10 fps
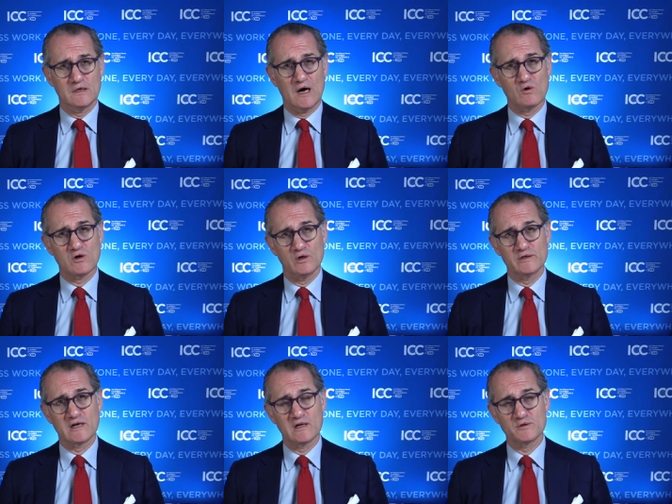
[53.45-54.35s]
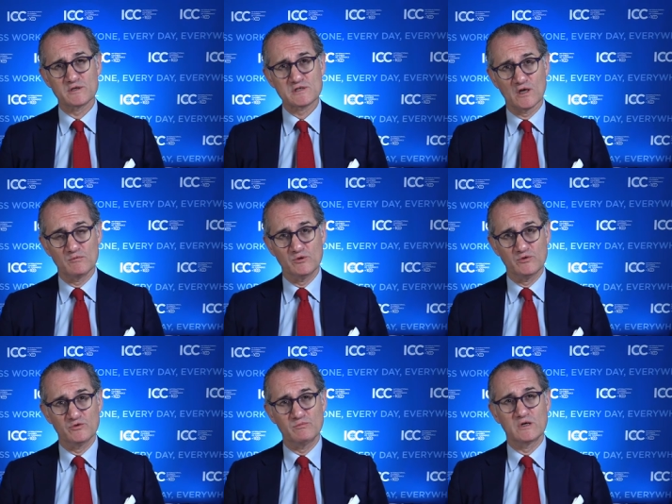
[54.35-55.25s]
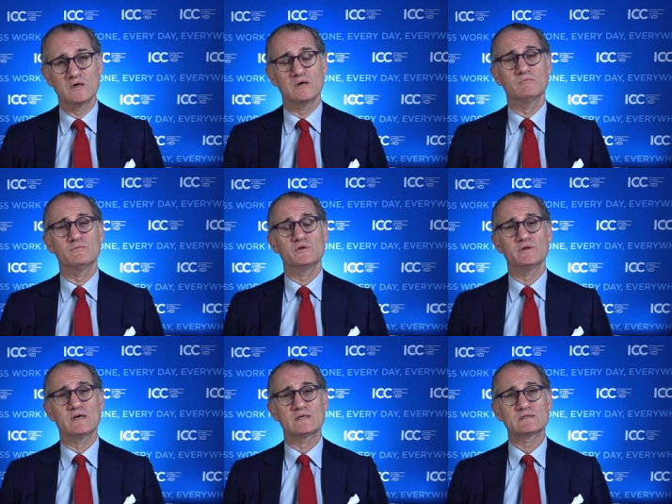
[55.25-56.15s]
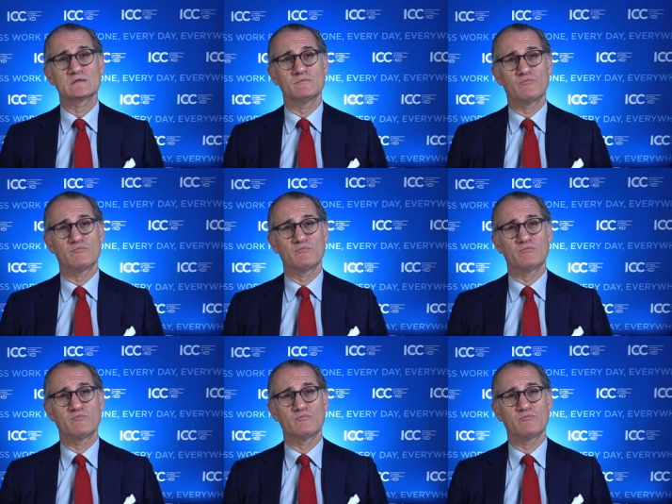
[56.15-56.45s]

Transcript: our uh, colleague Claudia Salomon to become the next